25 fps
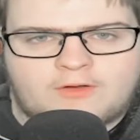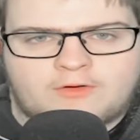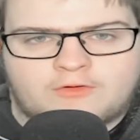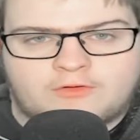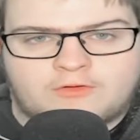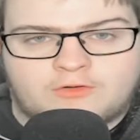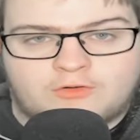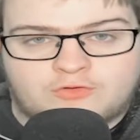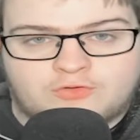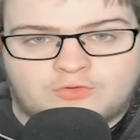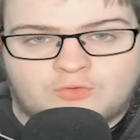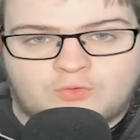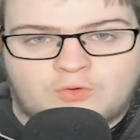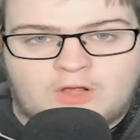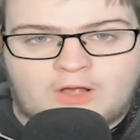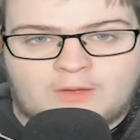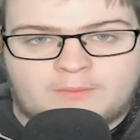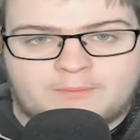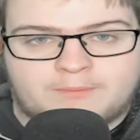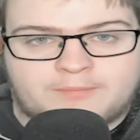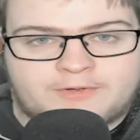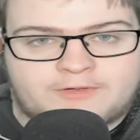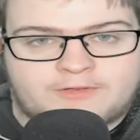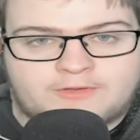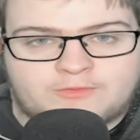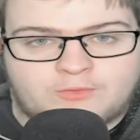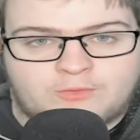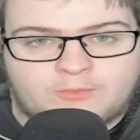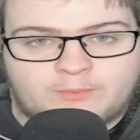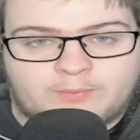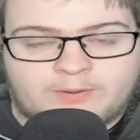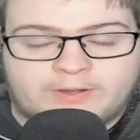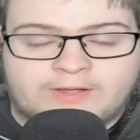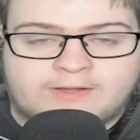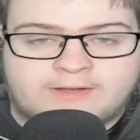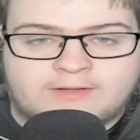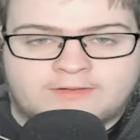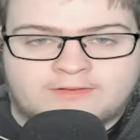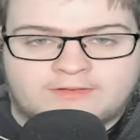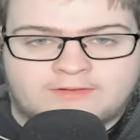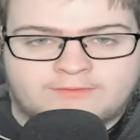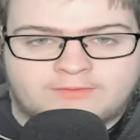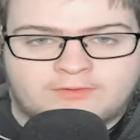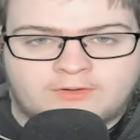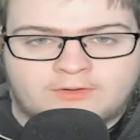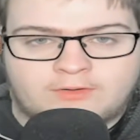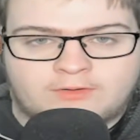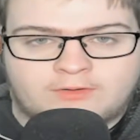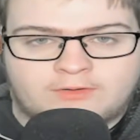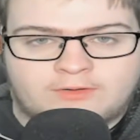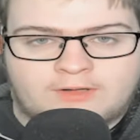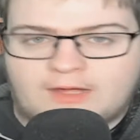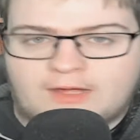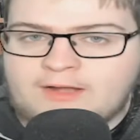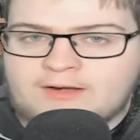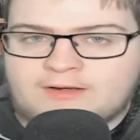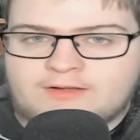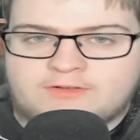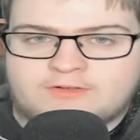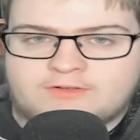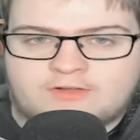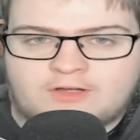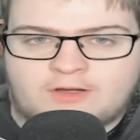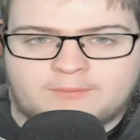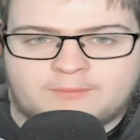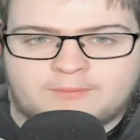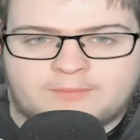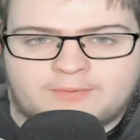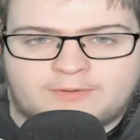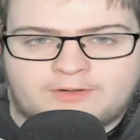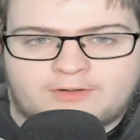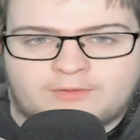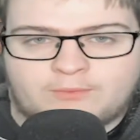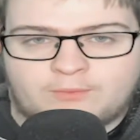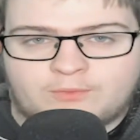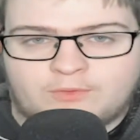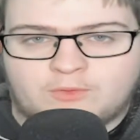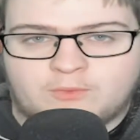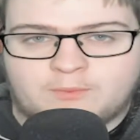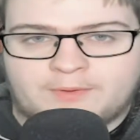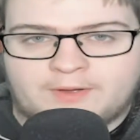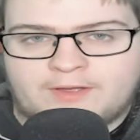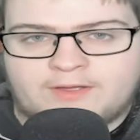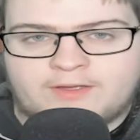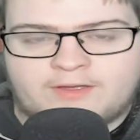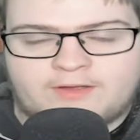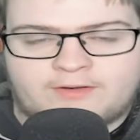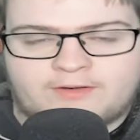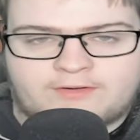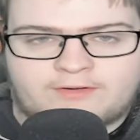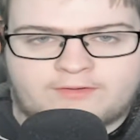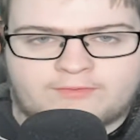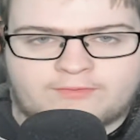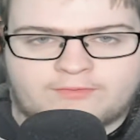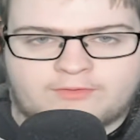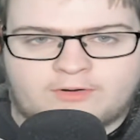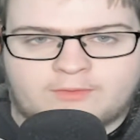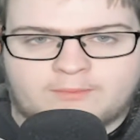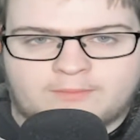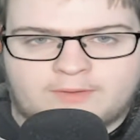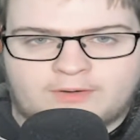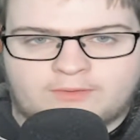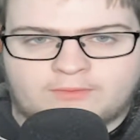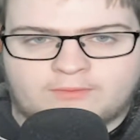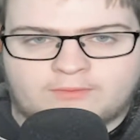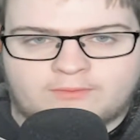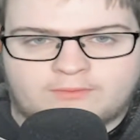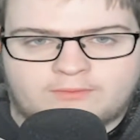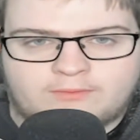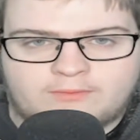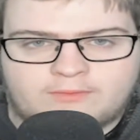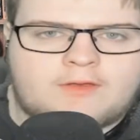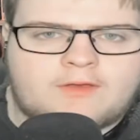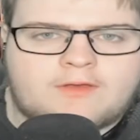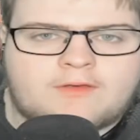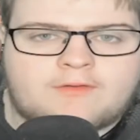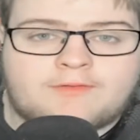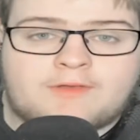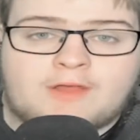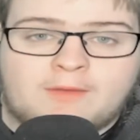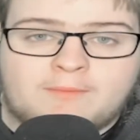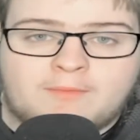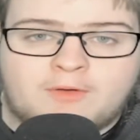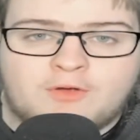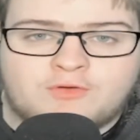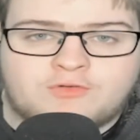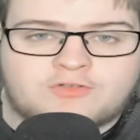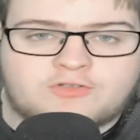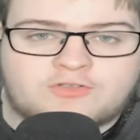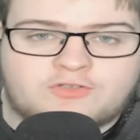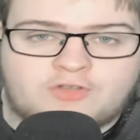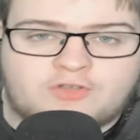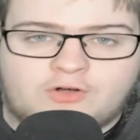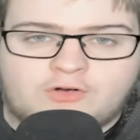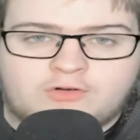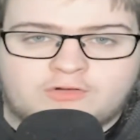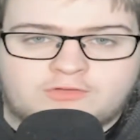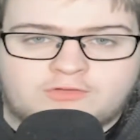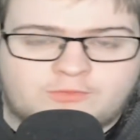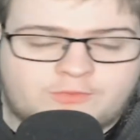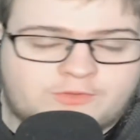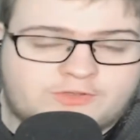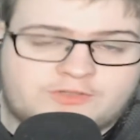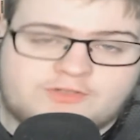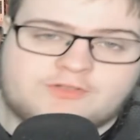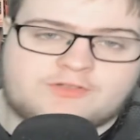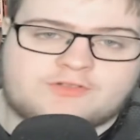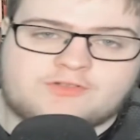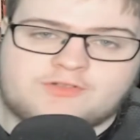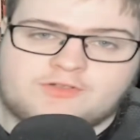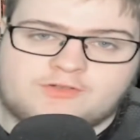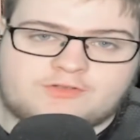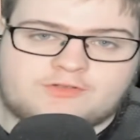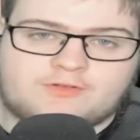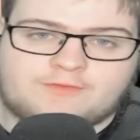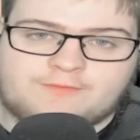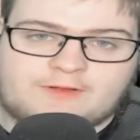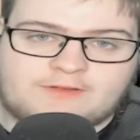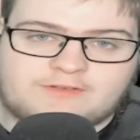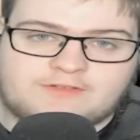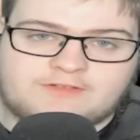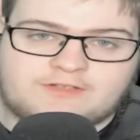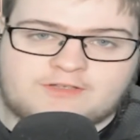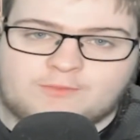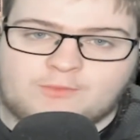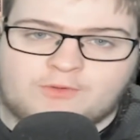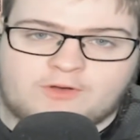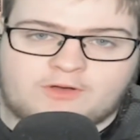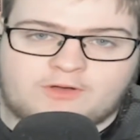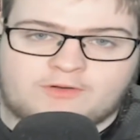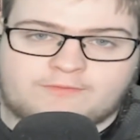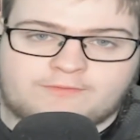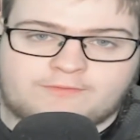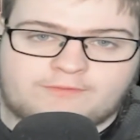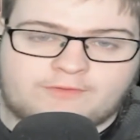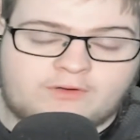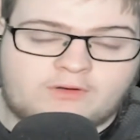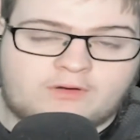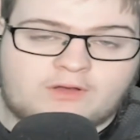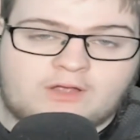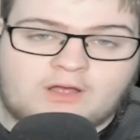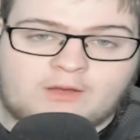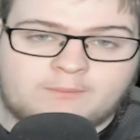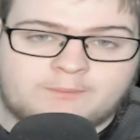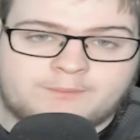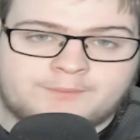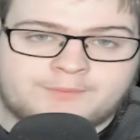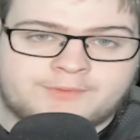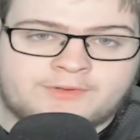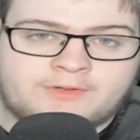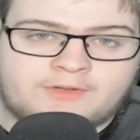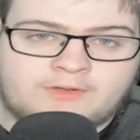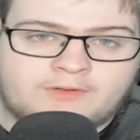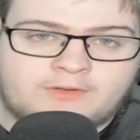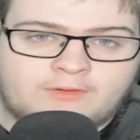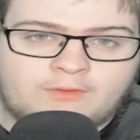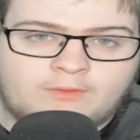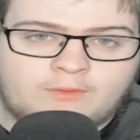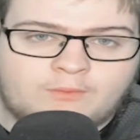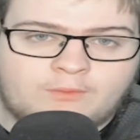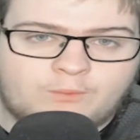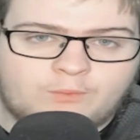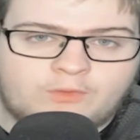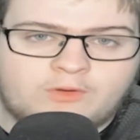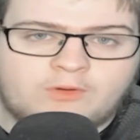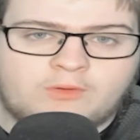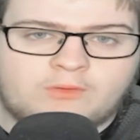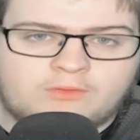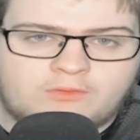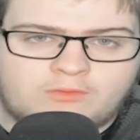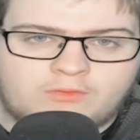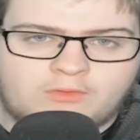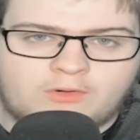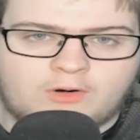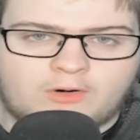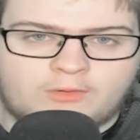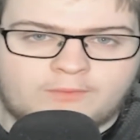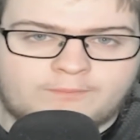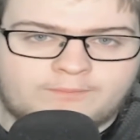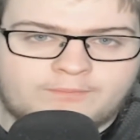Not all companies will pay a dividend and each company will pay a different amount. Now, most stocks, which is just a fancy word for a company, will grow.